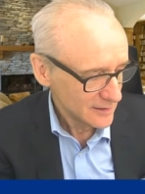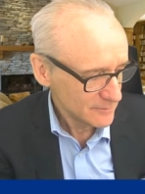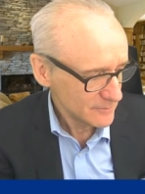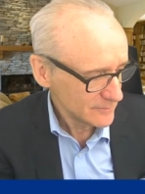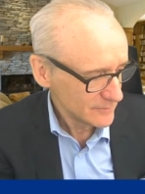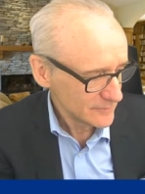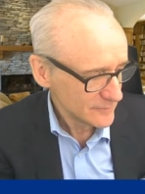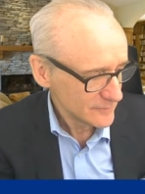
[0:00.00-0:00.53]

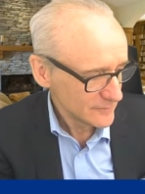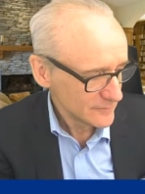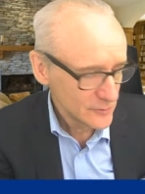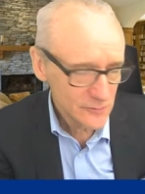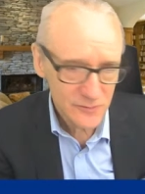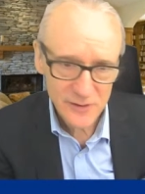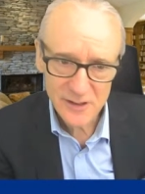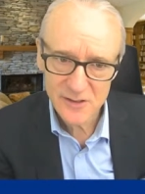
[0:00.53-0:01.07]

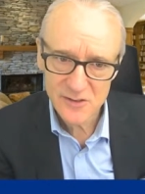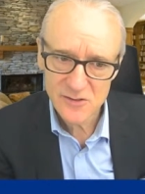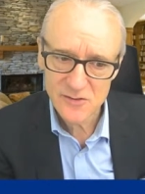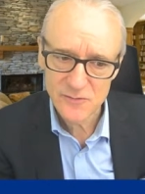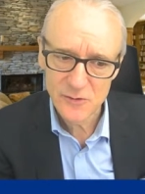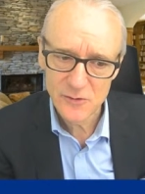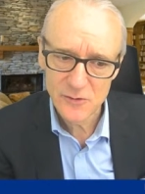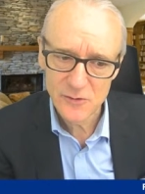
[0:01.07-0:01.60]
Few
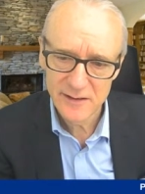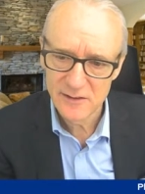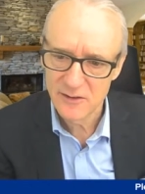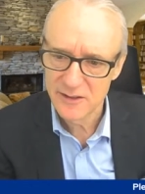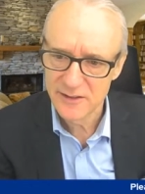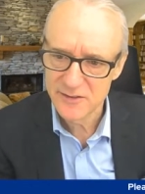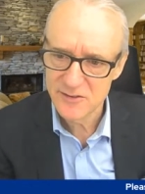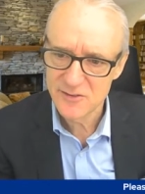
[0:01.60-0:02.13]
headlines
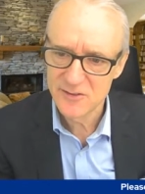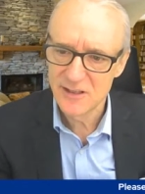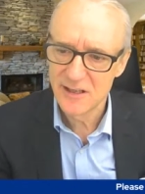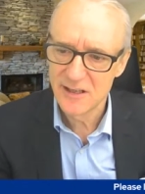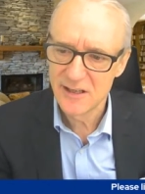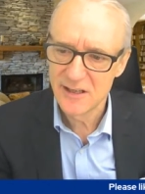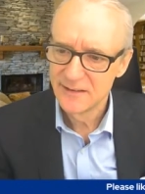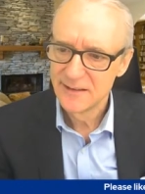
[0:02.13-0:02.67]
today
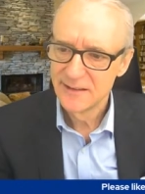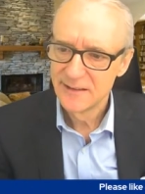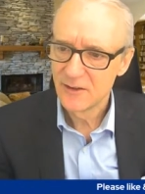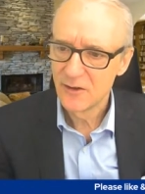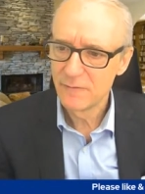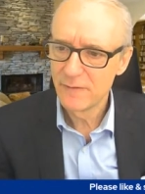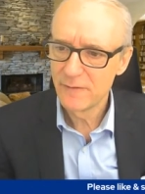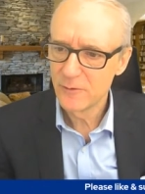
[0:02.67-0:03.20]
that I found
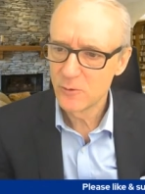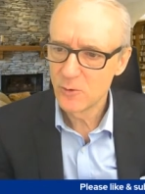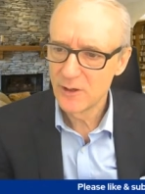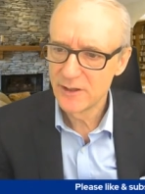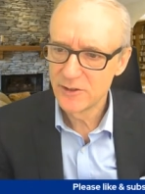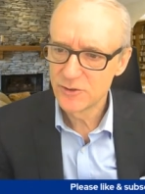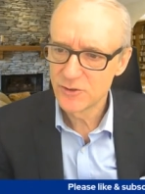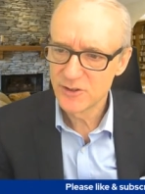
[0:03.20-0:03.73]
quite
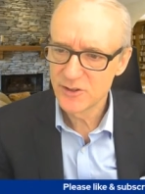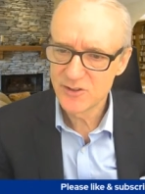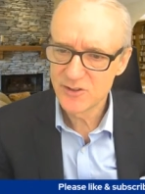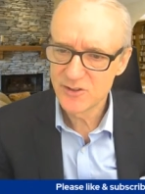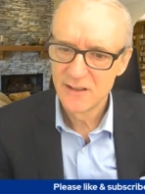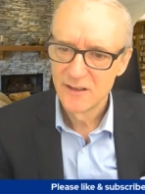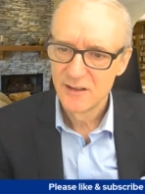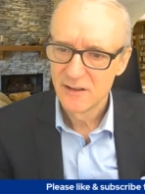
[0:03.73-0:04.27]
interesting.
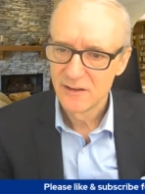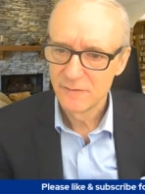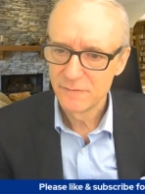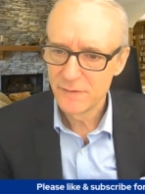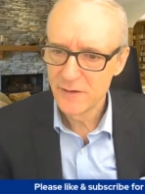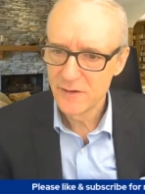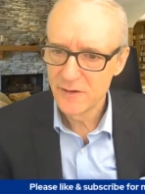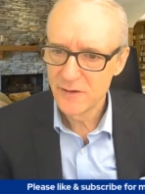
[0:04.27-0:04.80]
The first
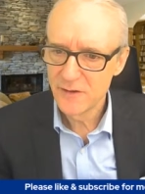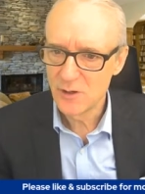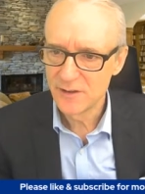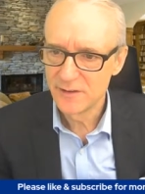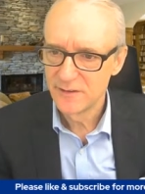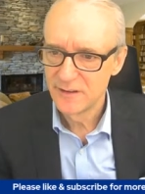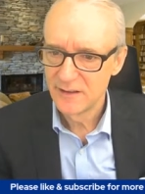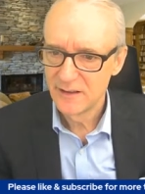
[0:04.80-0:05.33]
one,
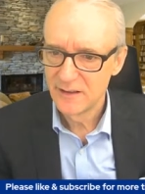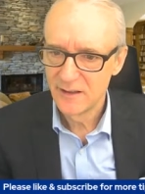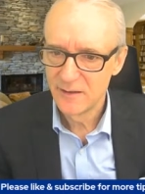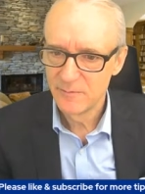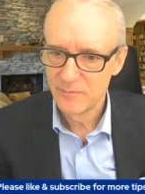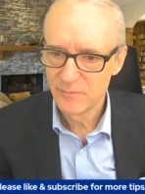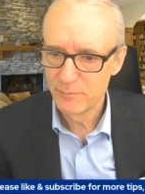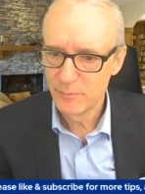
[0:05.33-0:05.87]

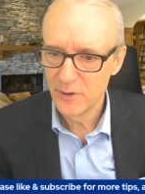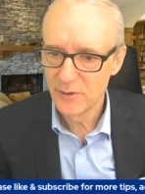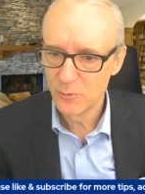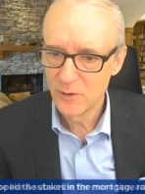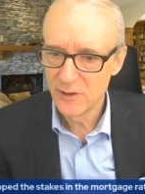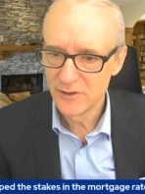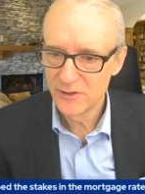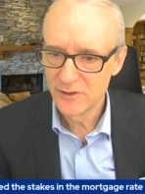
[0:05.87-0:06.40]
by the way, I should
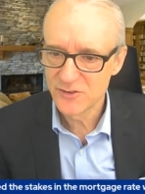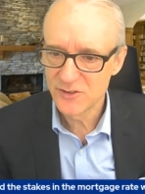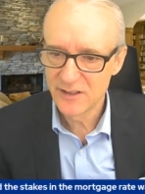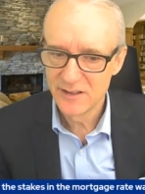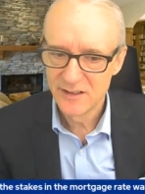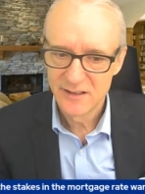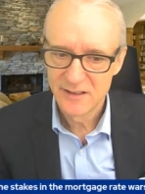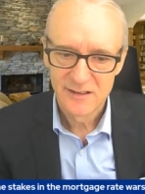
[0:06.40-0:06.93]
say,
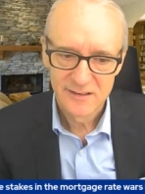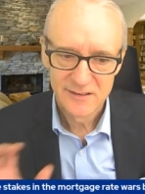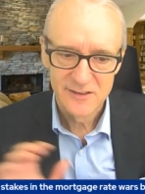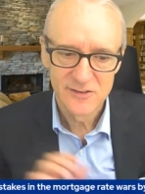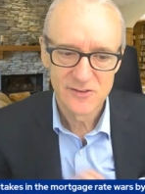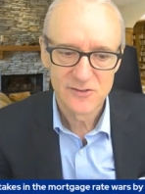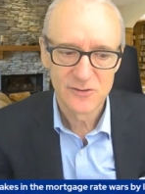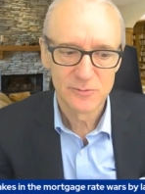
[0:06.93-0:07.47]
this is not
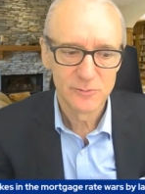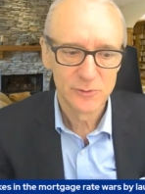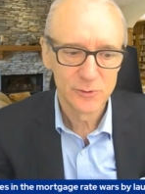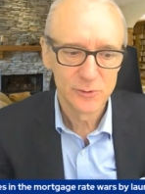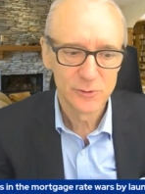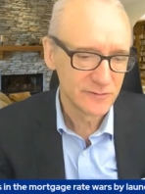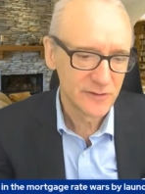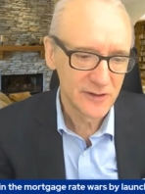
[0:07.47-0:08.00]
mortgage
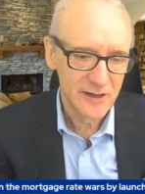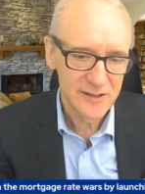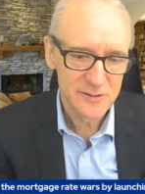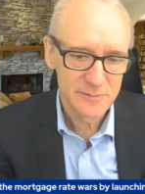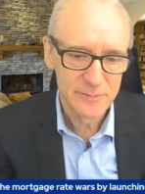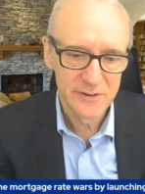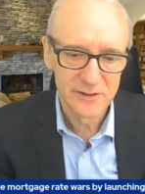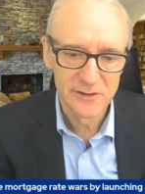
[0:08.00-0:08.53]
advice, but
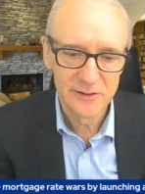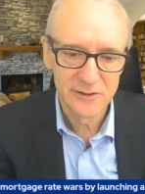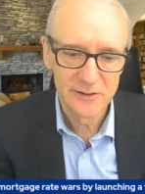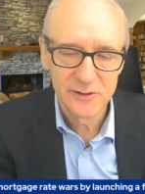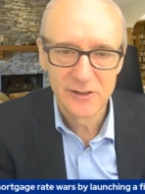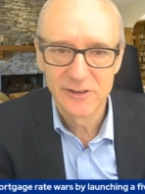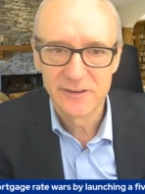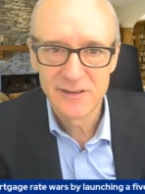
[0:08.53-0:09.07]
look at
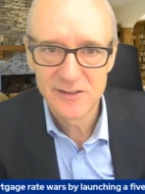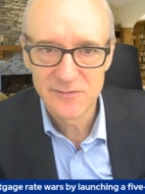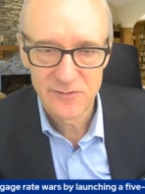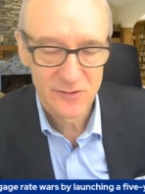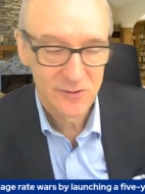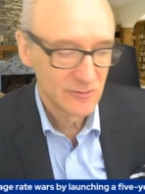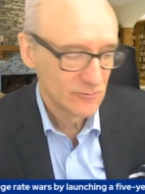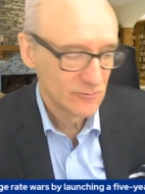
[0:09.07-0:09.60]
this for a
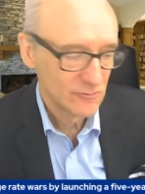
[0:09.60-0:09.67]
rate.